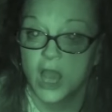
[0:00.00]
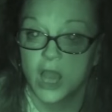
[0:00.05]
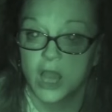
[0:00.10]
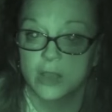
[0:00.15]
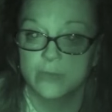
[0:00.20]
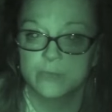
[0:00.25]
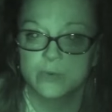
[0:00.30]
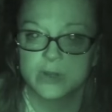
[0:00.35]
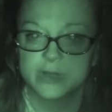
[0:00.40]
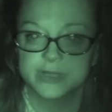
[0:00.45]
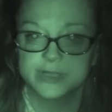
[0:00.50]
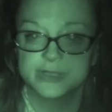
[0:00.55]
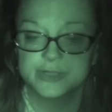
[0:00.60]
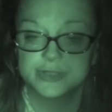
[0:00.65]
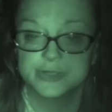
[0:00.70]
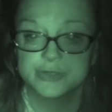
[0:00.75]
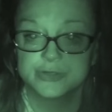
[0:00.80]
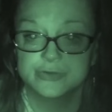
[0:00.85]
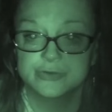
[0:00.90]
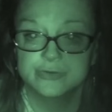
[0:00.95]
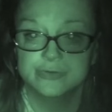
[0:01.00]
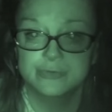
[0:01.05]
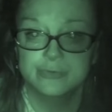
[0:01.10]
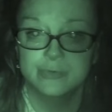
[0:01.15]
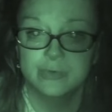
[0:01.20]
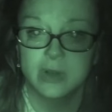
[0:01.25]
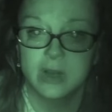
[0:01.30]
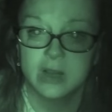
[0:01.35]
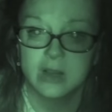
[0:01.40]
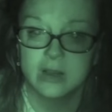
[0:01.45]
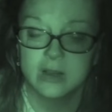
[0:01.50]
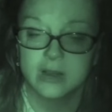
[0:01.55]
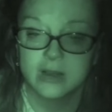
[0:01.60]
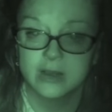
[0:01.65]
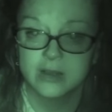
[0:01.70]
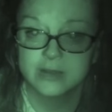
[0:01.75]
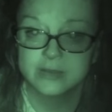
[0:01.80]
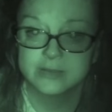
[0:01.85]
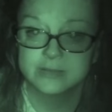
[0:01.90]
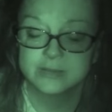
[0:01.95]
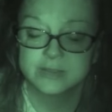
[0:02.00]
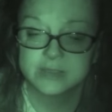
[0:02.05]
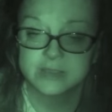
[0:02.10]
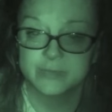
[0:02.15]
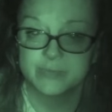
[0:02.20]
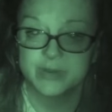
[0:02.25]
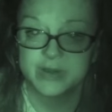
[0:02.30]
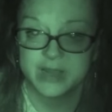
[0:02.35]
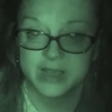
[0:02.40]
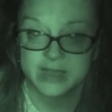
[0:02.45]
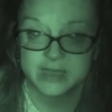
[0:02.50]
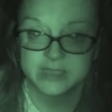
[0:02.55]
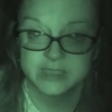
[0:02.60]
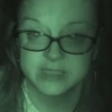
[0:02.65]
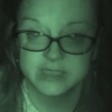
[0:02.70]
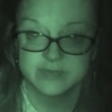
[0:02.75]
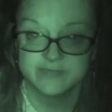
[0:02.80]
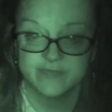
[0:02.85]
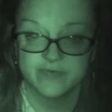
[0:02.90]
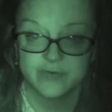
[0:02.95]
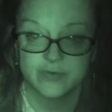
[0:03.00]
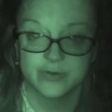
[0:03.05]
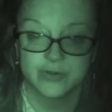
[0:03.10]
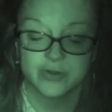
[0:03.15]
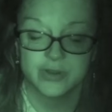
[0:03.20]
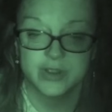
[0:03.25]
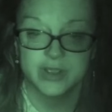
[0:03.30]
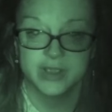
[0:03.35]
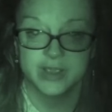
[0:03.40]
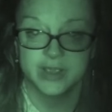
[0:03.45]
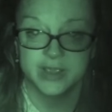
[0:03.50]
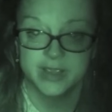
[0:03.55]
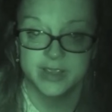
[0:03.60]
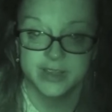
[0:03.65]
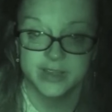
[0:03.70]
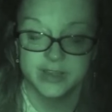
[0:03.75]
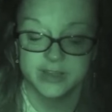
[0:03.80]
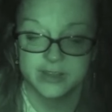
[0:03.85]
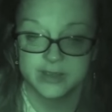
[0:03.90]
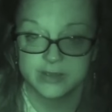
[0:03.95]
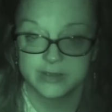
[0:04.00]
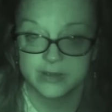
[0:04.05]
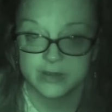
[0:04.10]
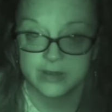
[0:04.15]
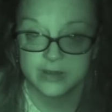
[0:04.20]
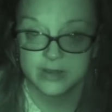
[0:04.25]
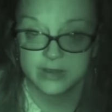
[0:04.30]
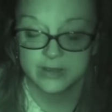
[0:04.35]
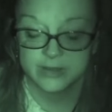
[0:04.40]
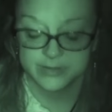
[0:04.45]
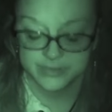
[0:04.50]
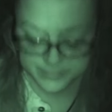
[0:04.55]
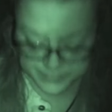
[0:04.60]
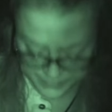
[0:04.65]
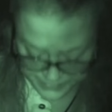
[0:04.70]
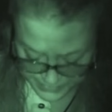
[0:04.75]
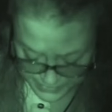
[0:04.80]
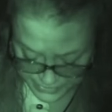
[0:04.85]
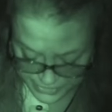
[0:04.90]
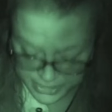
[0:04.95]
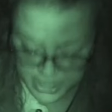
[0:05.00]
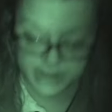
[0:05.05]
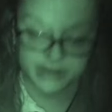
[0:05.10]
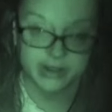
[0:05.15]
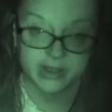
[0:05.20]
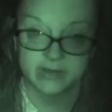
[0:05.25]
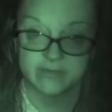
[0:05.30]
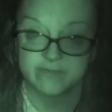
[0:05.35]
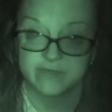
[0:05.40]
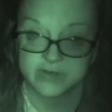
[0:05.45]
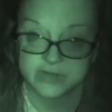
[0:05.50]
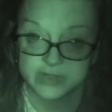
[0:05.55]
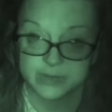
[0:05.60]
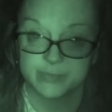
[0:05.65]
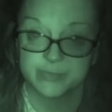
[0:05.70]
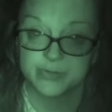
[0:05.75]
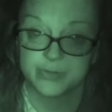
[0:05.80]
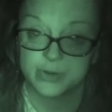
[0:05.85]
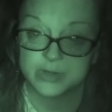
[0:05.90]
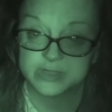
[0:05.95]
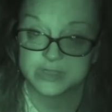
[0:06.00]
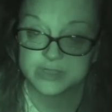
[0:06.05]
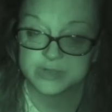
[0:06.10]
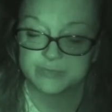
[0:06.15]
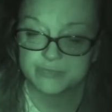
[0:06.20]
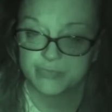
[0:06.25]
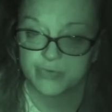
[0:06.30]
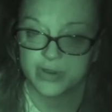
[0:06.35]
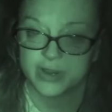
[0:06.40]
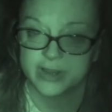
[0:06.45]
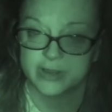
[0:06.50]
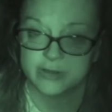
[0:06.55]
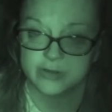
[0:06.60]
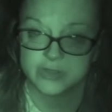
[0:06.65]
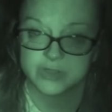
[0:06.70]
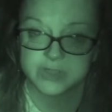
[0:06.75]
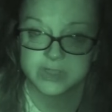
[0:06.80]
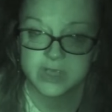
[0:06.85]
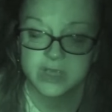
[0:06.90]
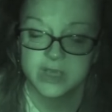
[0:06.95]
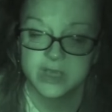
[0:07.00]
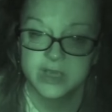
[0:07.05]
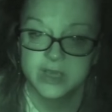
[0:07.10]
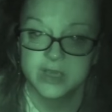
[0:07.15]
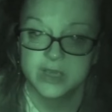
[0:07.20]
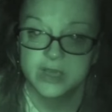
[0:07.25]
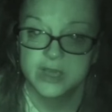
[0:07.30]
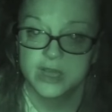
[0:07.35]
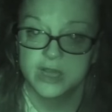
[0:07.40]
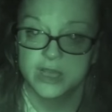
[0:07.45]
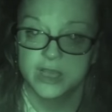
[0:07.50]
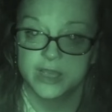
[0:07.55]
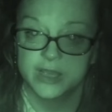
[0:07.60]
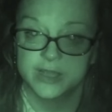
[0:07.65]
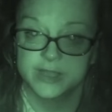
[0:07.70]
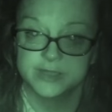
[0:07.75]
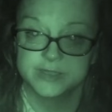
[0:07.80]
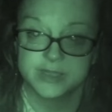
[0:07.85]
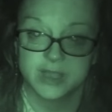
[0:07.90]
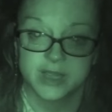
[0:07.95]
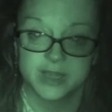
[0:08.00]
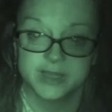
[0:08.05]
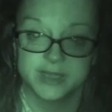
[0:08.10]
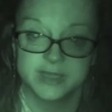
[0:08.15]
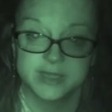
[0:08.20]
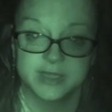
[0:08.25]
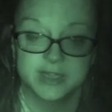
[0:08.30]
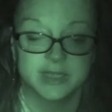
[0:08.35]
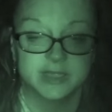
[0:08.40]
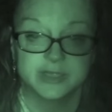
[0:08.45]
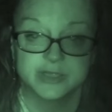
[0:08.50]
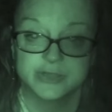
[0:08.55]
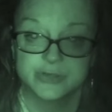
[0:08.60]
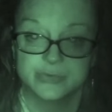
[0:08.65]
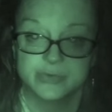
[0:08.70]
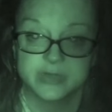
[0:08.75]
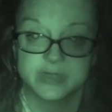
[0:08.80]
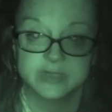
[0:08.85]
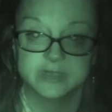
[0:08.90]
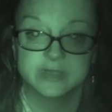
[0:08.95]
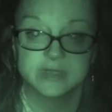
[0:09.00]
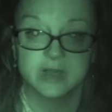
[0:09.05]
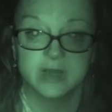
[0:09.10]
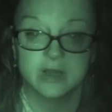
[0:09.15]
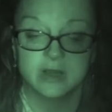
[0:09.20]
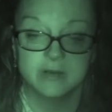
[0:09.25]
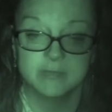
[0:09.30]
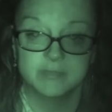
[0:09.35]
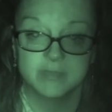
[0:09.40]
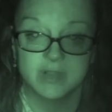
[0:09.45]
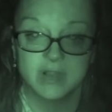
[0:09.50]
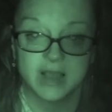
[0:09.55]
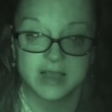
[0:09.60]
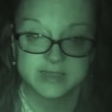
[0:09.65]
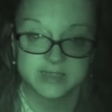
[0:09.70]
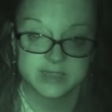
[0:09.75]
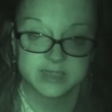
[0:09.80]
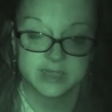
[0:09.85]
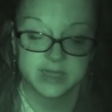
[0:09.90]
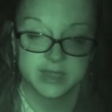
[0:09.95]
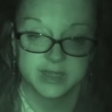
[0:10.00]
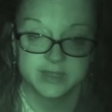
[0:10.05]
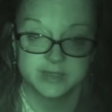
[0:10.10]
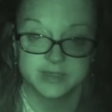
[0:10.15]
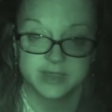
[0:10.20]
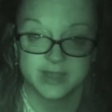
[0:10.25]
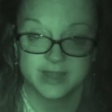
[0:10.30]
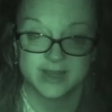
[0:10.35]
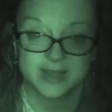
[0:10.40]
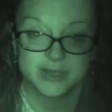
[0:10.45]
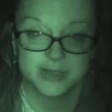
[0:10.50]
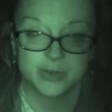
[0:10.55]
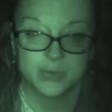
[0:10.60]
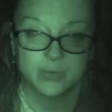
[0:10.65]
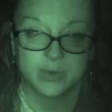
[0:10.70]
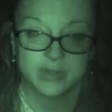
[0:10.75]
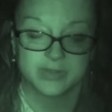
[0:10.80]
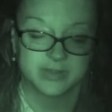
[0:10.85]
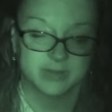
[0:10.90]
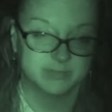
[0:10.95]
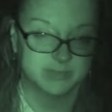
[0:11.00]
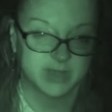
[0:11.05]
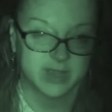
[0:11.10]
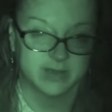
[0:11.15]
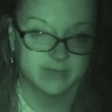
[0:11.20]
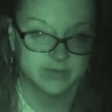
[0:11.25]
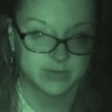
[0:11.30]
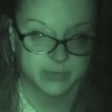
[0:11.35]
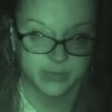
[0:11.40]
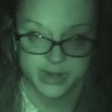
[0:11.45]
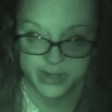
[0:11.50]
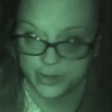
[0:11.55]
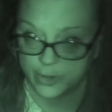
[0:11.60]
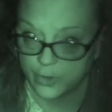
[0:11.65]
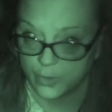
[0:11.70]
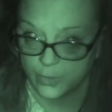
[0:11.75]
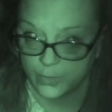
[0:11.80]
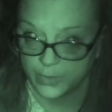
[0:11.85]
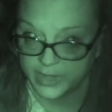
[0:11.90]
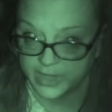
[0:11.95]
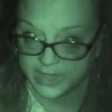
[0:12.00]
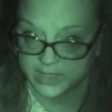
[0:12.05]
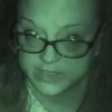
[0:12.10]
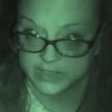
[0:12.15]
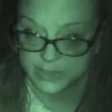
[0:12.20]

I wanted to, uh, someone asked for a uh, shout out for some thoughts and prayers, and I didn't get to it um, last night, and I don't want them to have to wait a whole week,